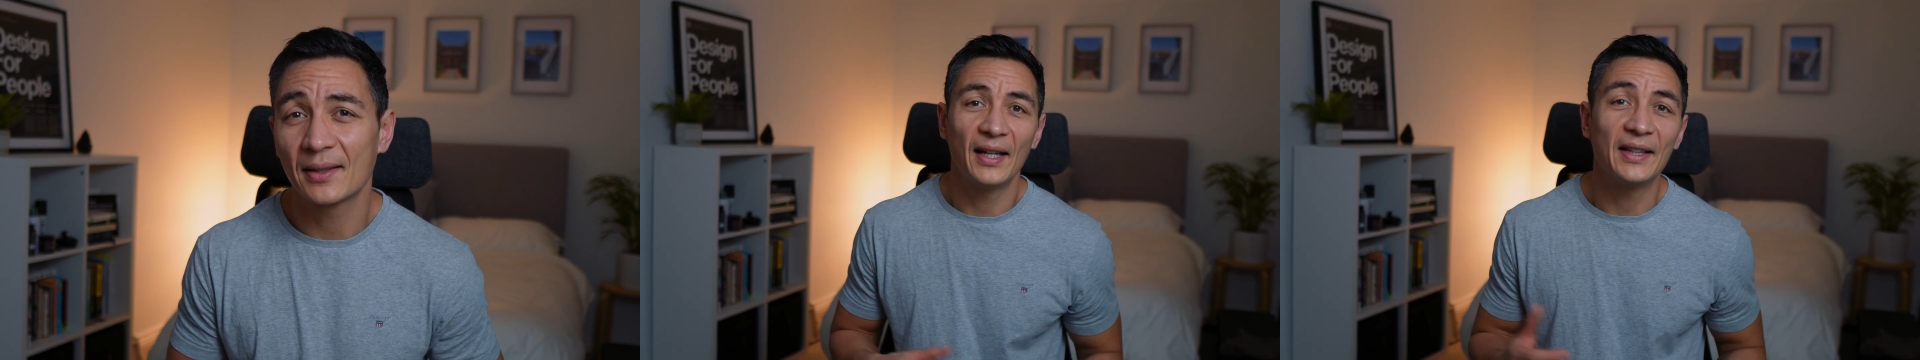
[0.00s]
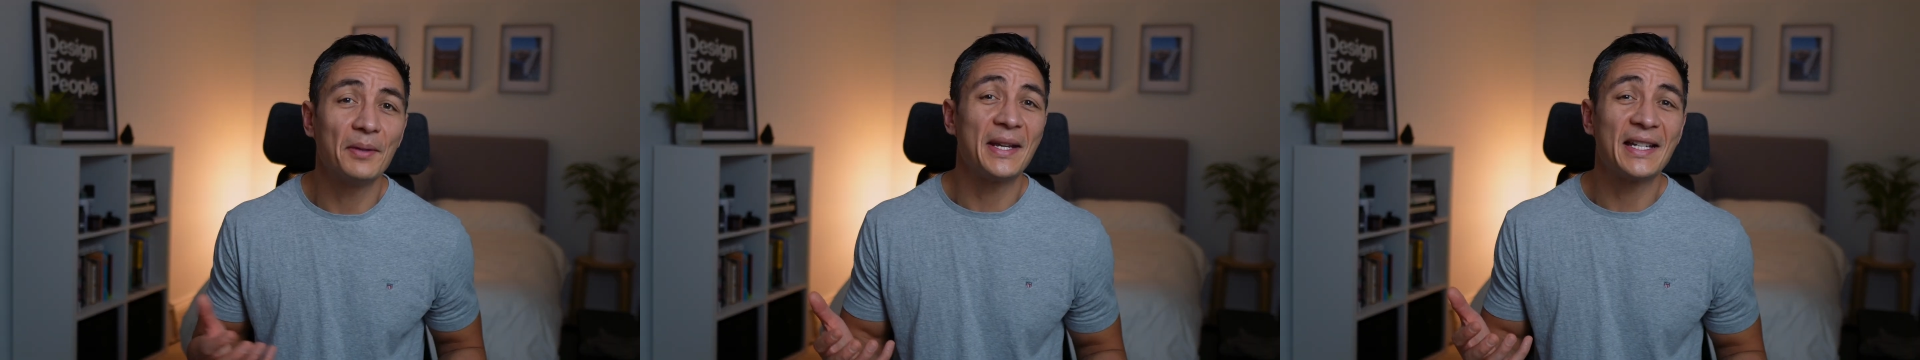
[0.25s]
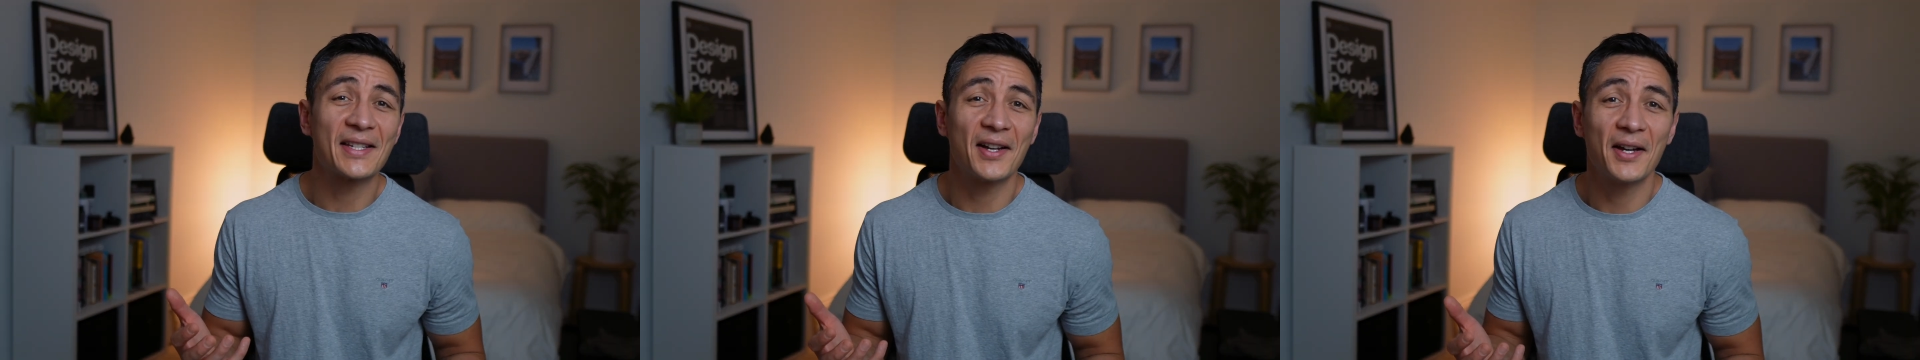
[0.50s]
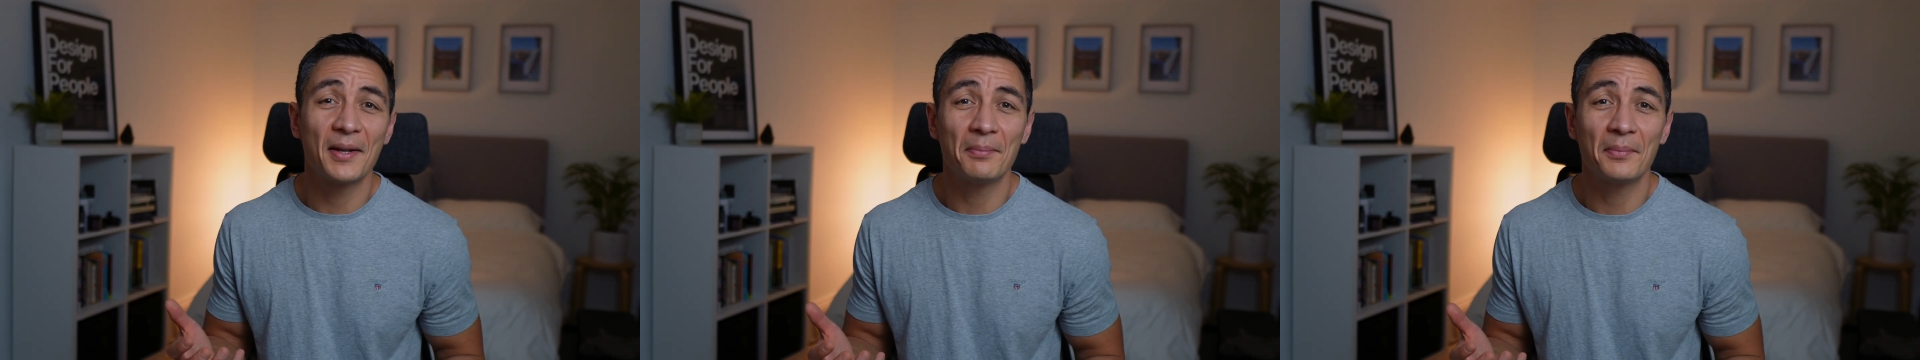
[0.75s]
In the
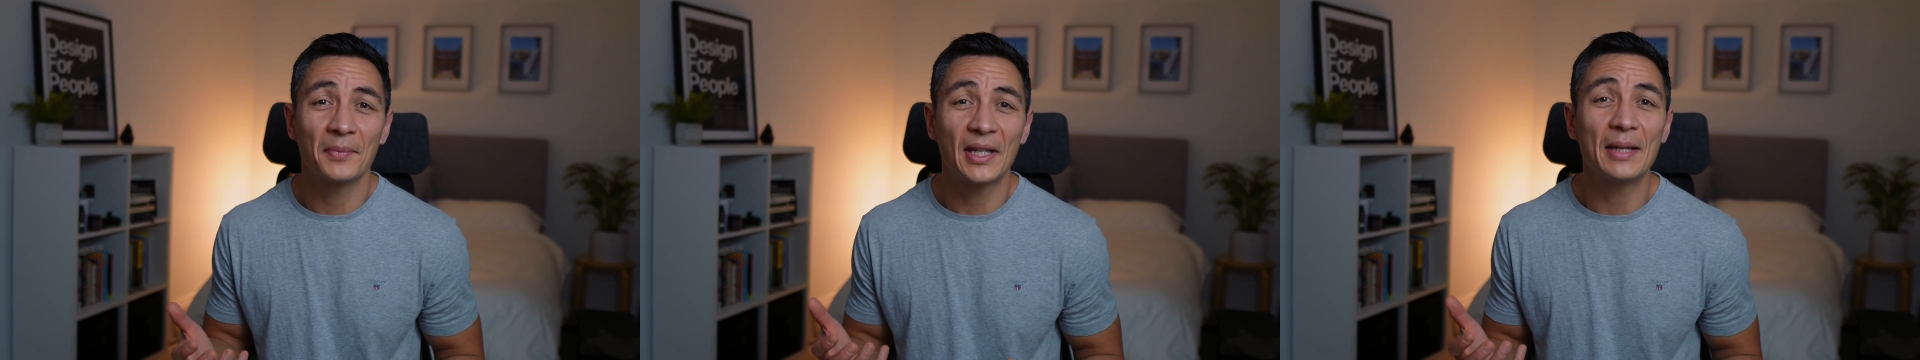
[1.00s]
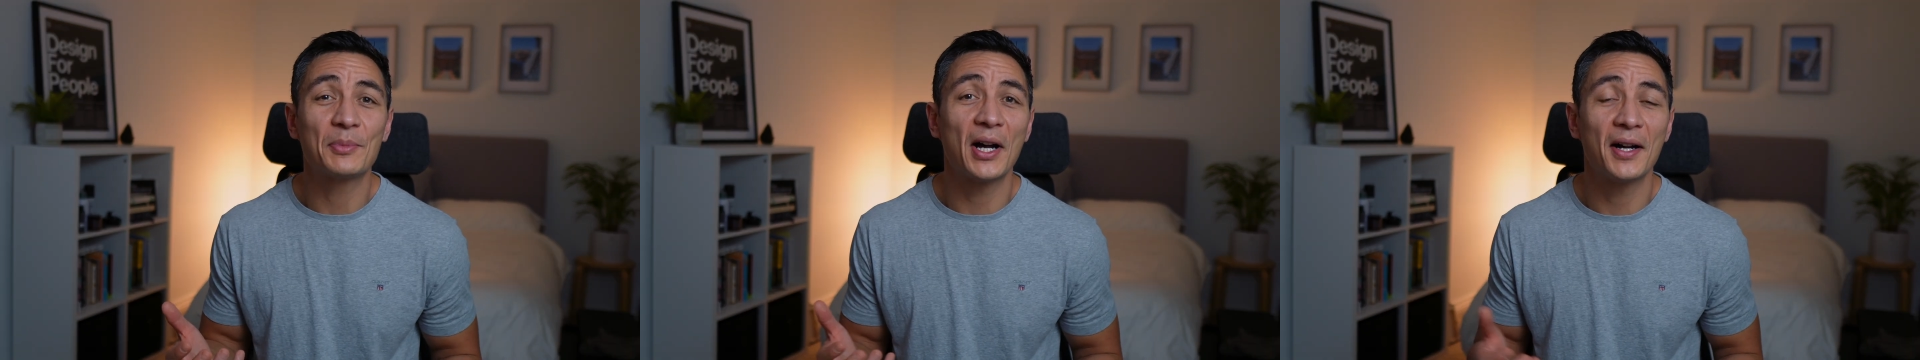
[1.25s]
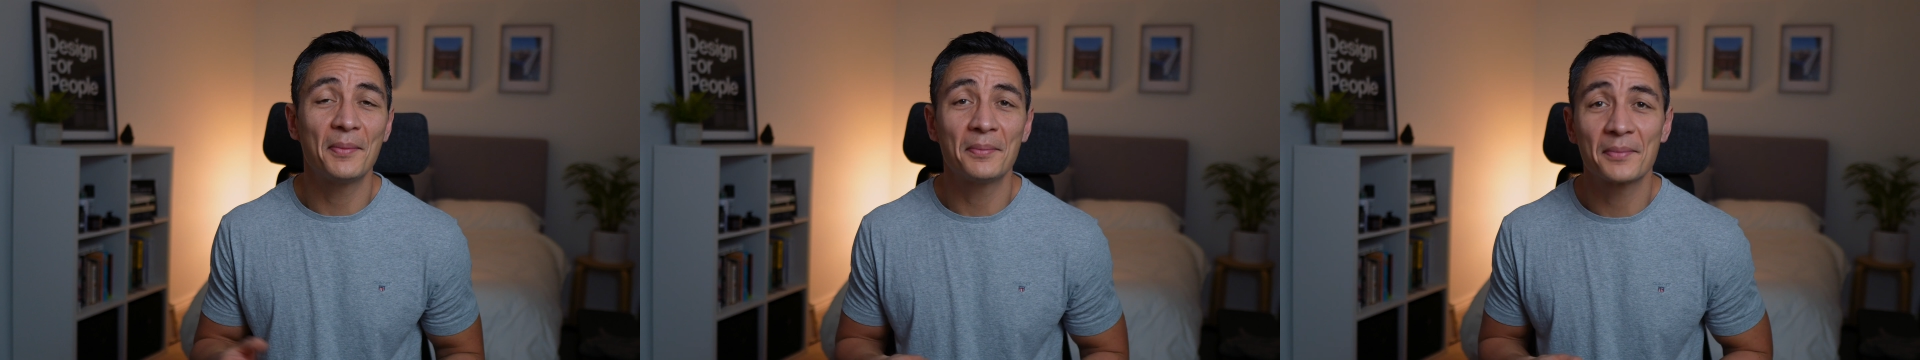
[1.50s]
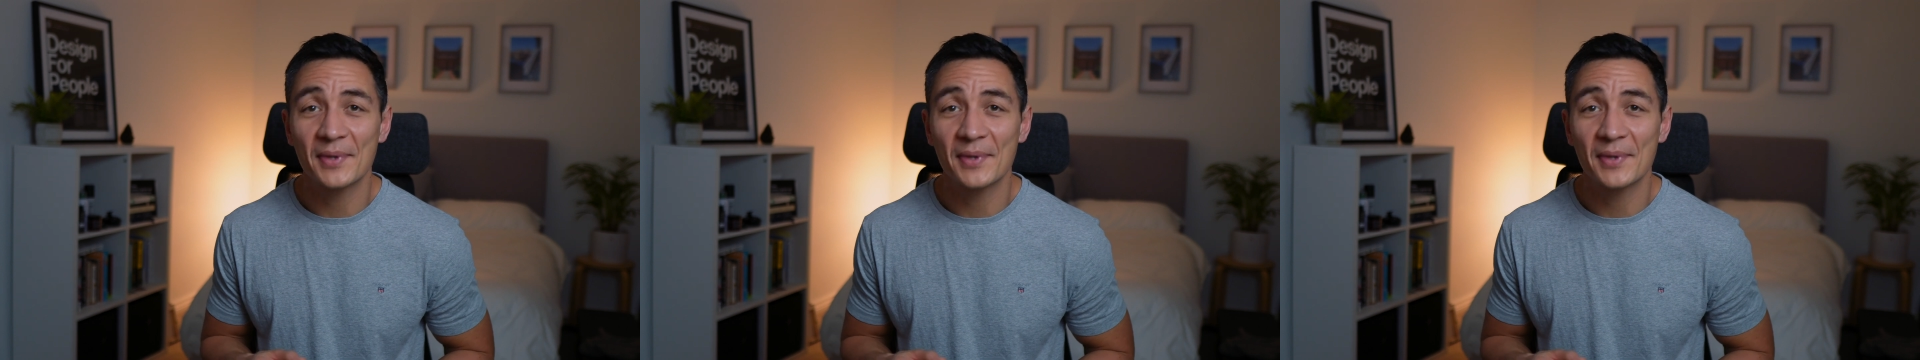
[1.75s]
meantime, keep calm,